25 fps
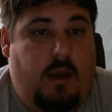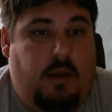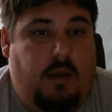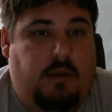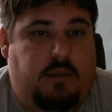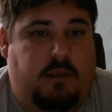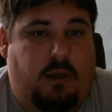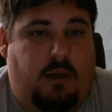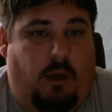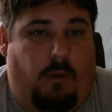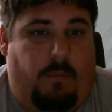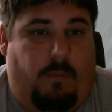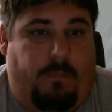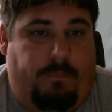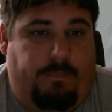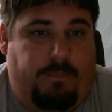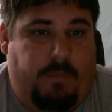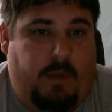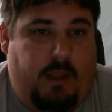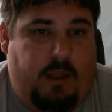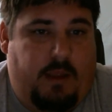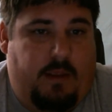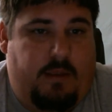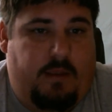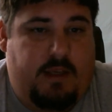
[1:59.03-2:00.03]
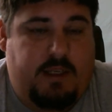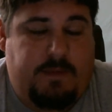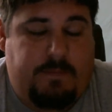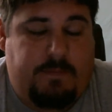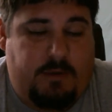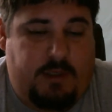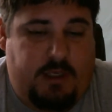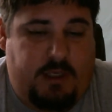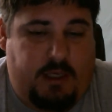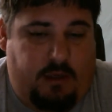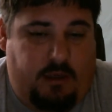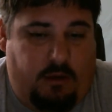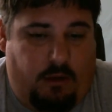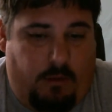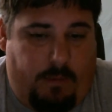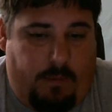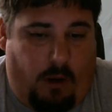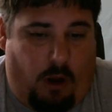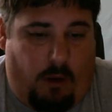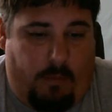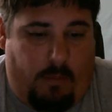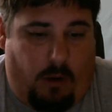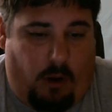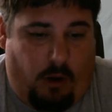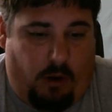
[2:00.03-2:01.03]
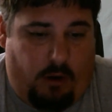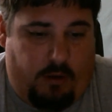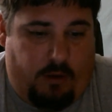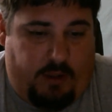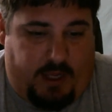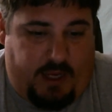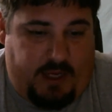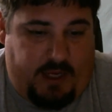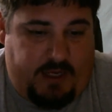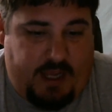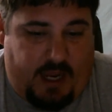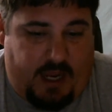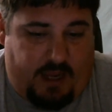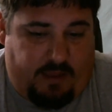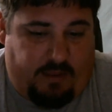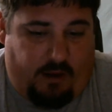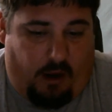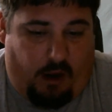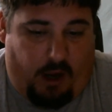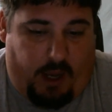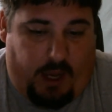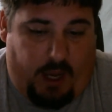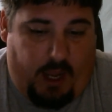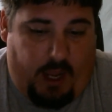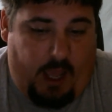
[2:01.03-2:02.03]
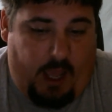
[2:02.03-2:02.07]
So this particular boat motor, the Etec 30,